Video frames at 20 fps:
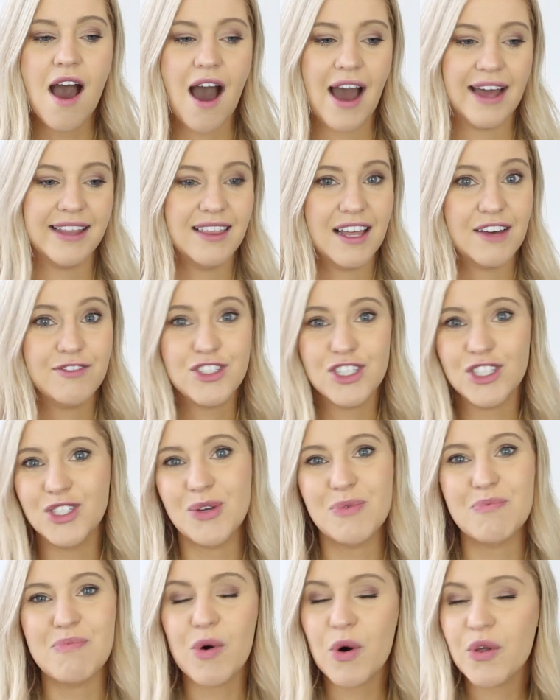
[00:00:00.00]
I'd love to
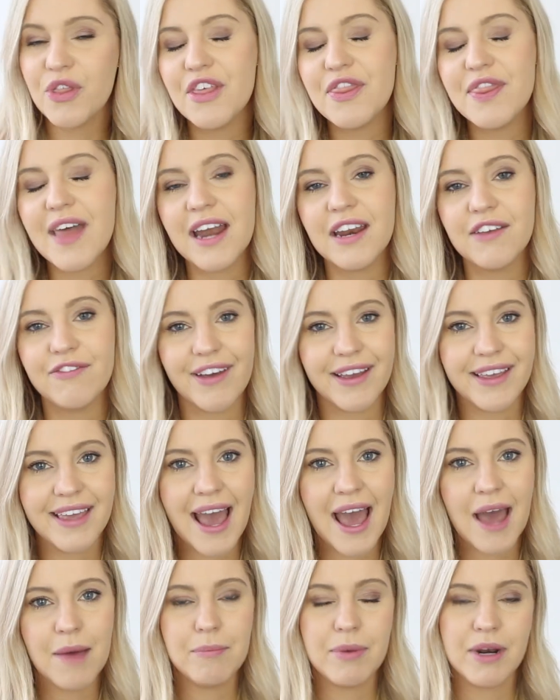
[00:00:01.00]
do more than that if I
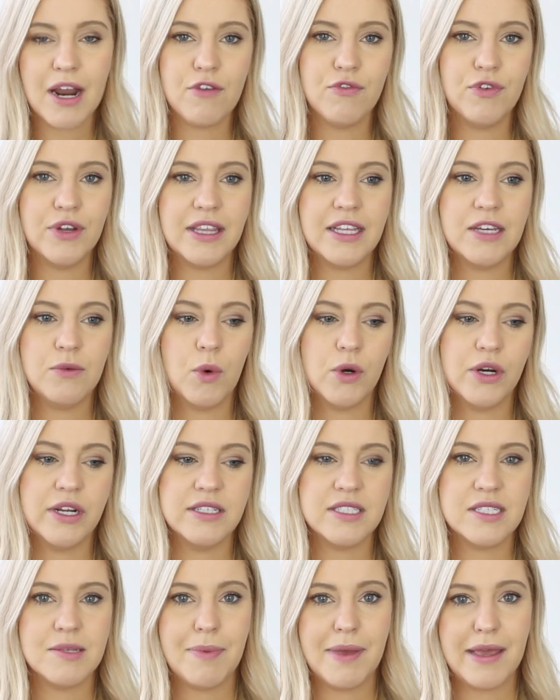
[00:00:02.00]
can, but I really want
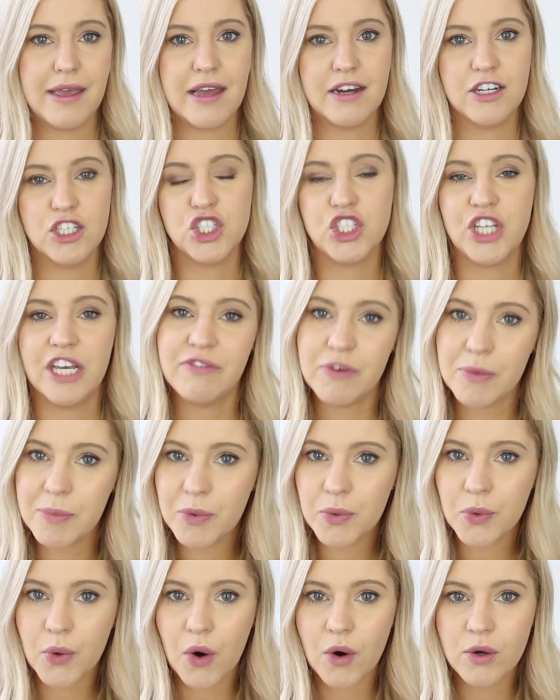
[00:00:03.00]
it to be an
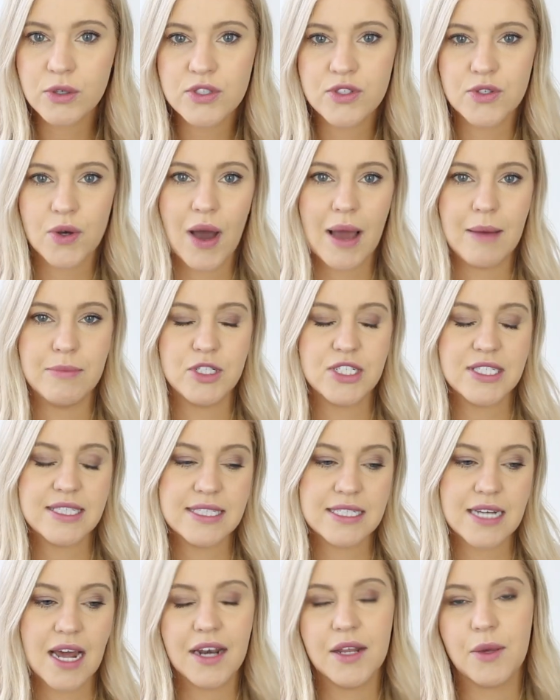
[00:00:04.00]
achievable goal. So I'm
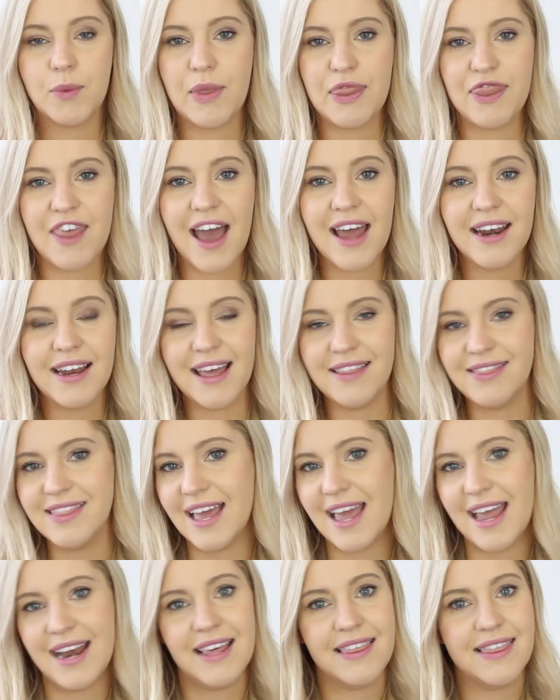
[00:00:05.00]
just starting with that, and
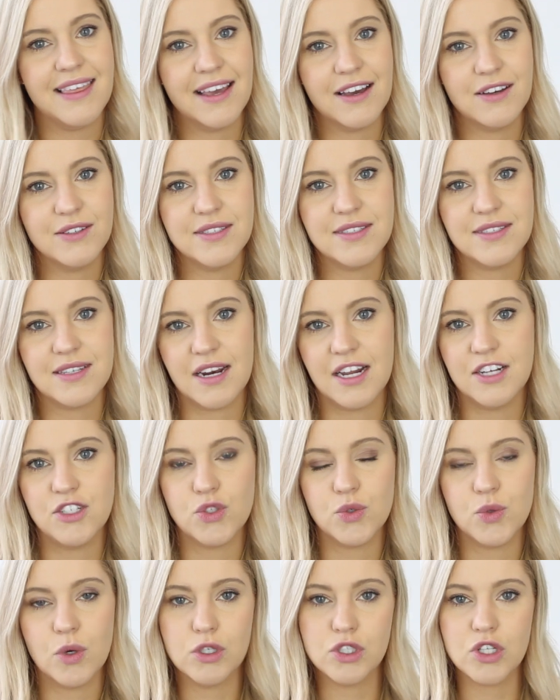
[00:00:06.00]
anything else that I
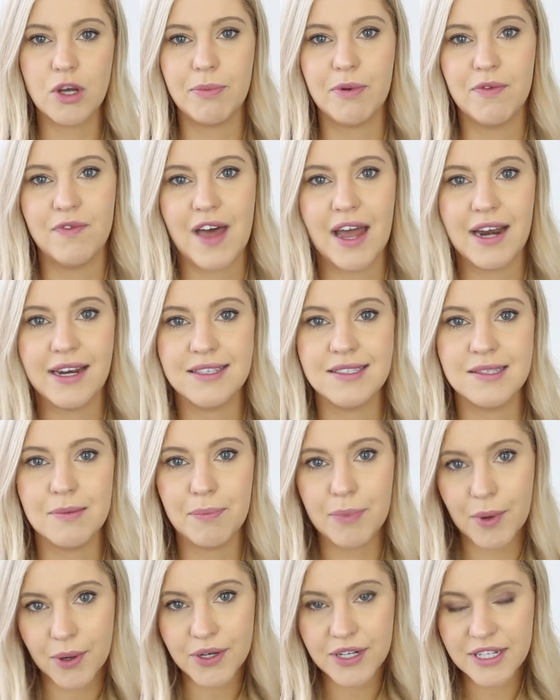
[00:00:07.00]
do on top of that is a
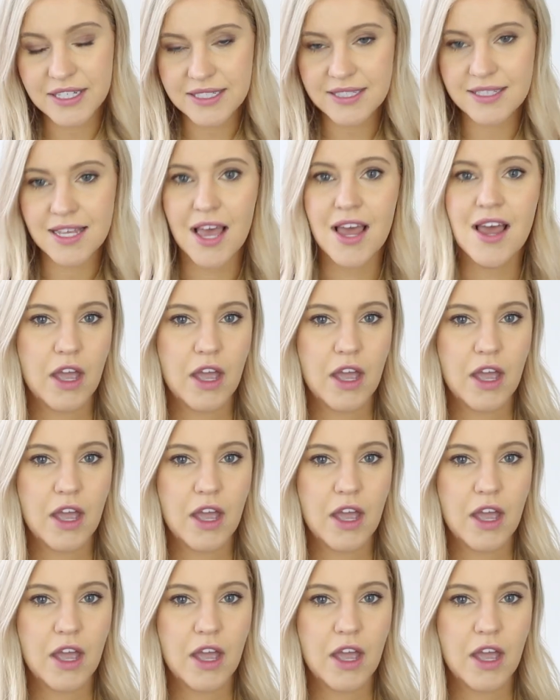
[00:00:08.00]
bonus.